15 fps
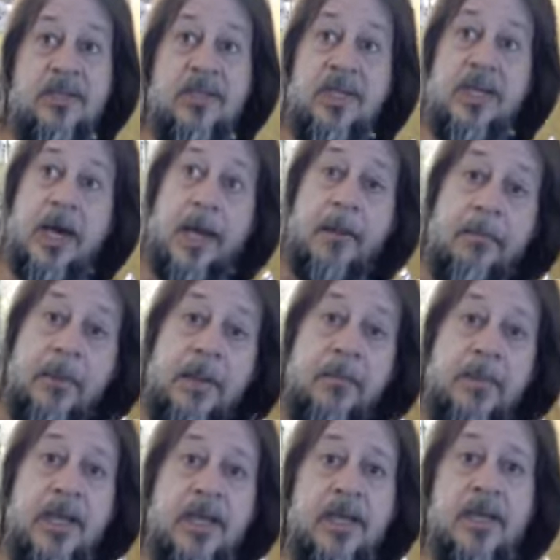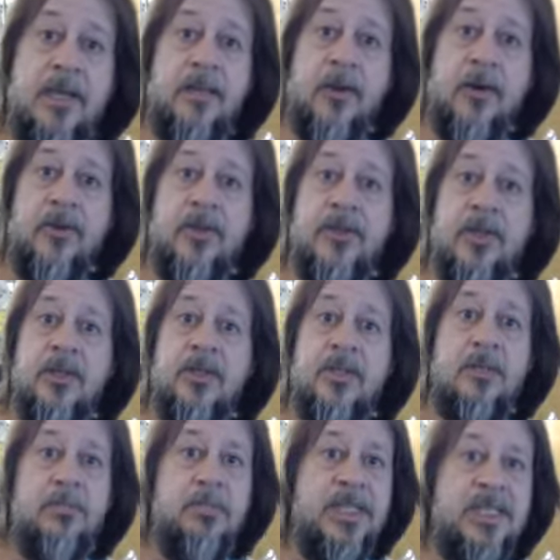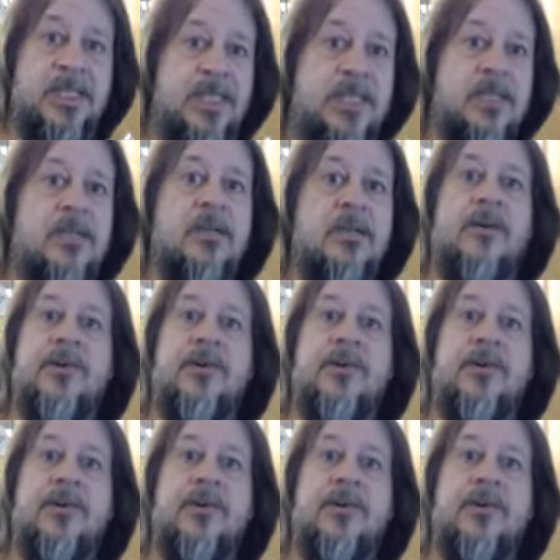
TIPP, and all the TPT,